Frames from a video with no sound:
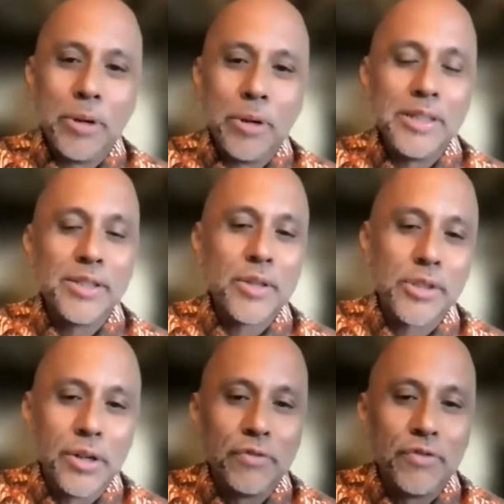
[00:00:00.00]
I'm going to be
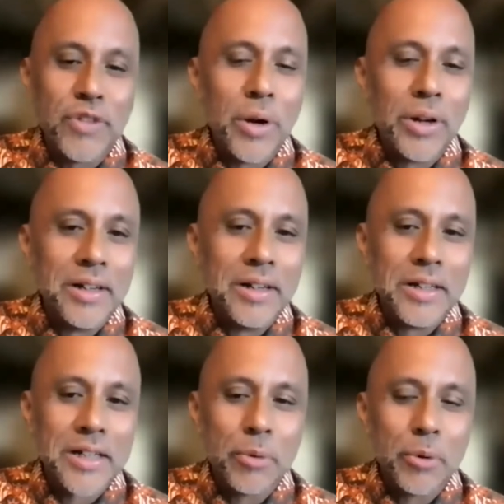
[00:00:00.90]
turning fifty-one in,
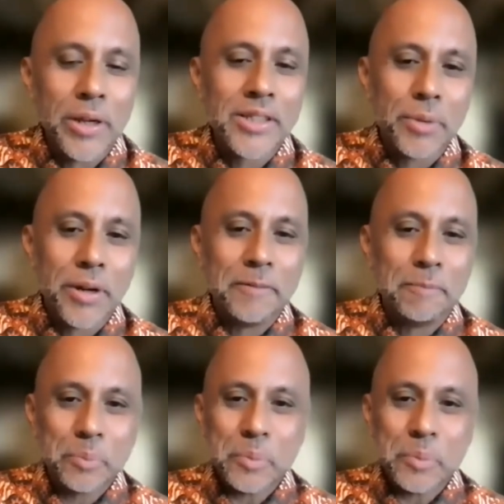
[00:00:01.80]
in a couple weeks. But